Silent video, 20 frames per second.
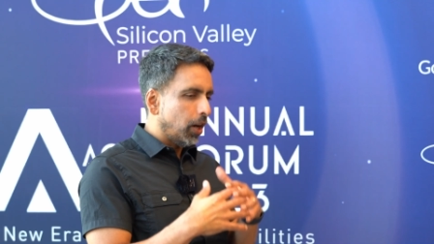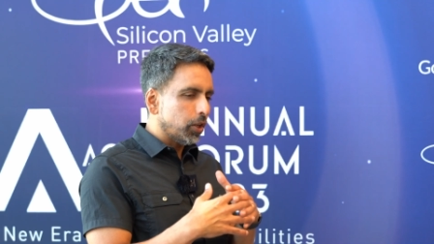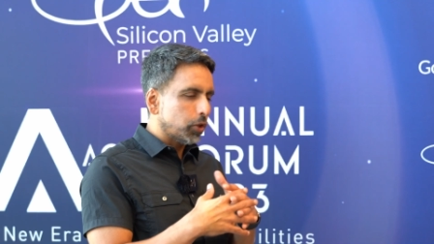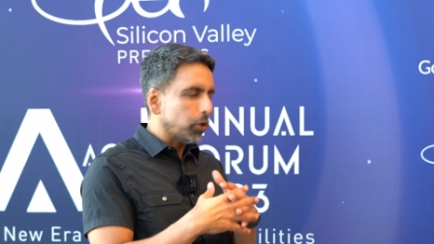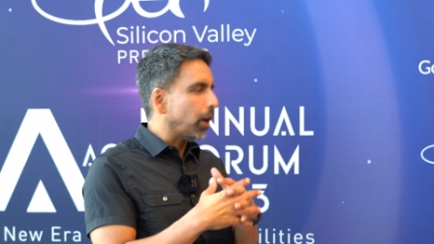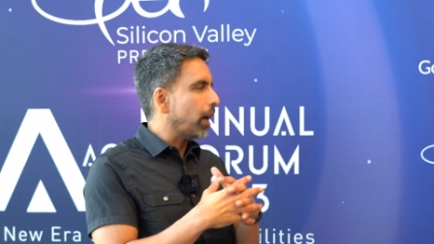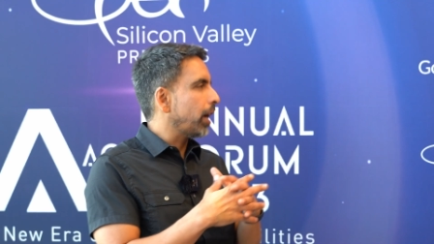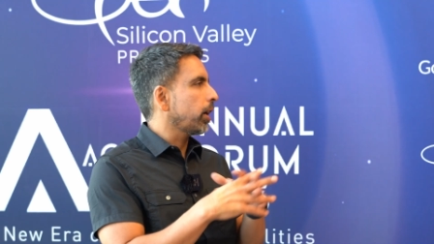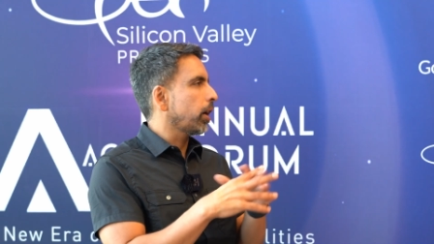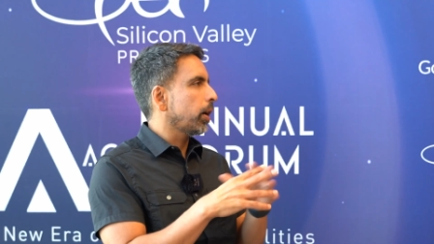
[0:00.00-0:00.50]
are
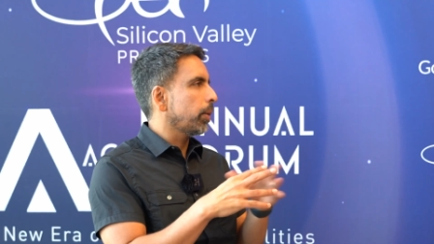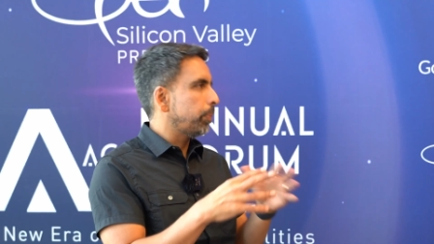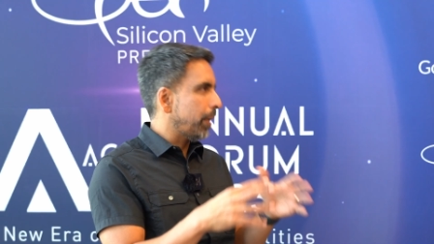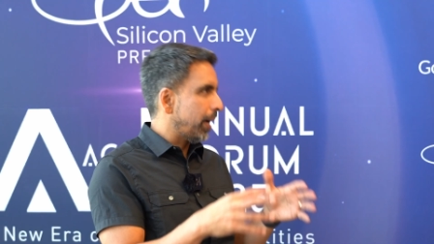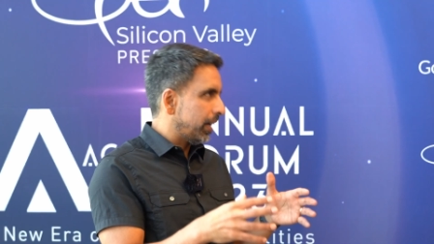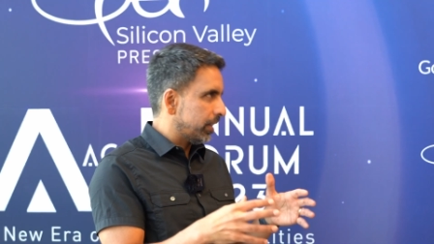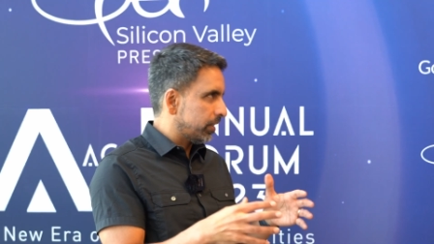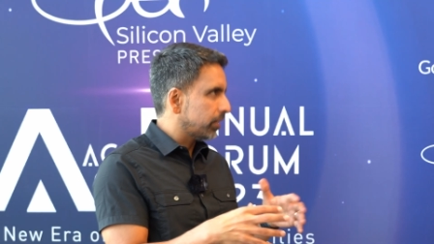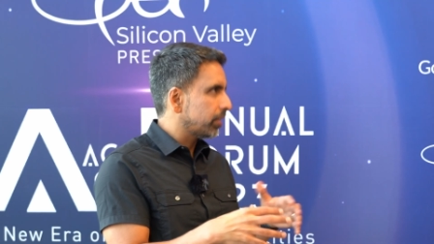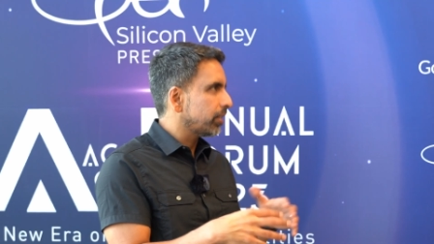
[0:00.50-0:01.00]
trying our
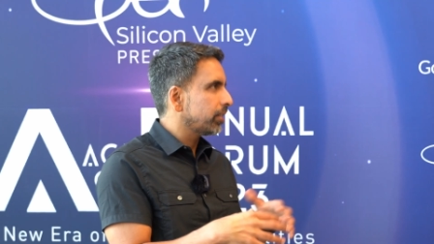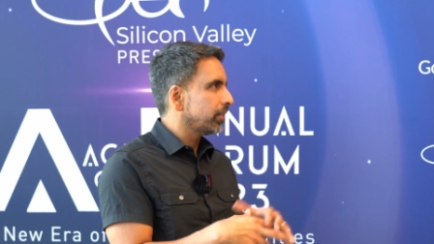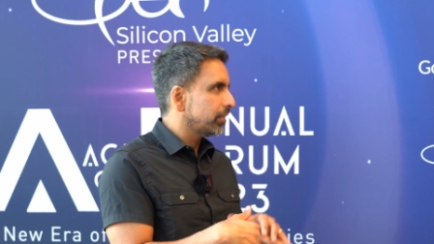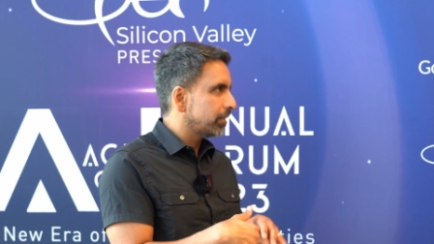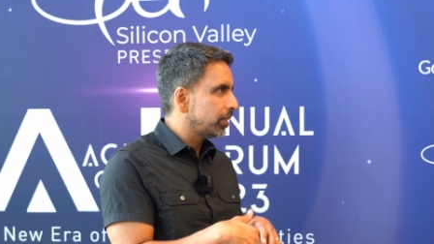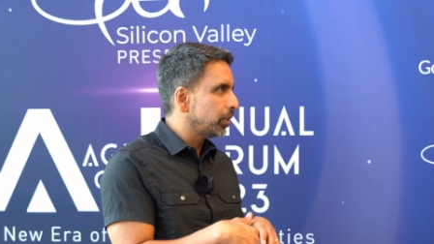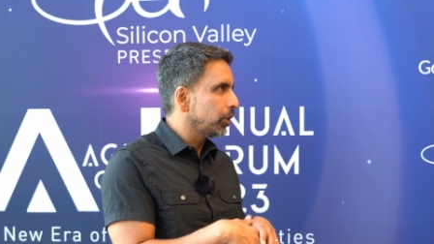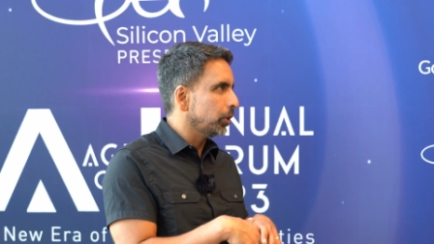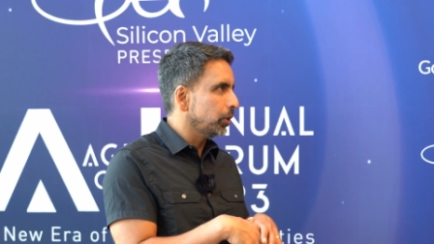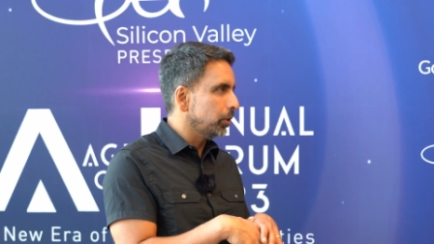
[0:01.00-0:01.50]
best
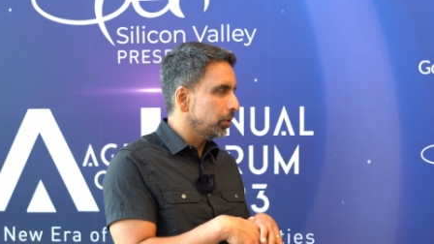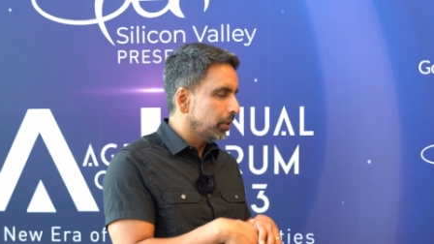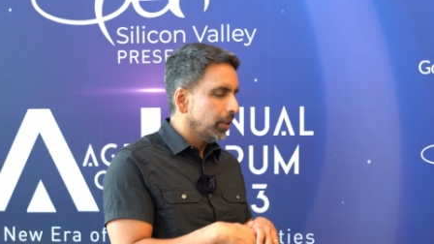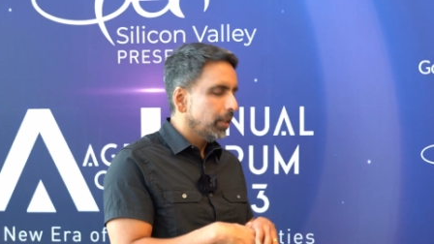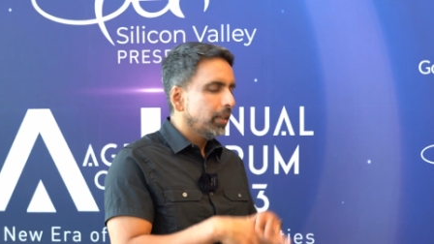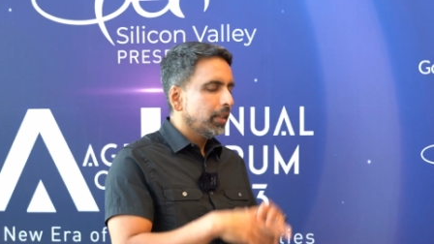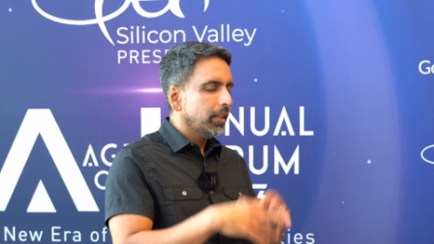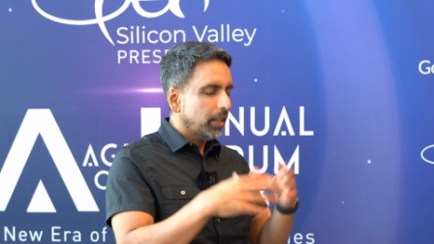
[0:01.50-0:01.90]
to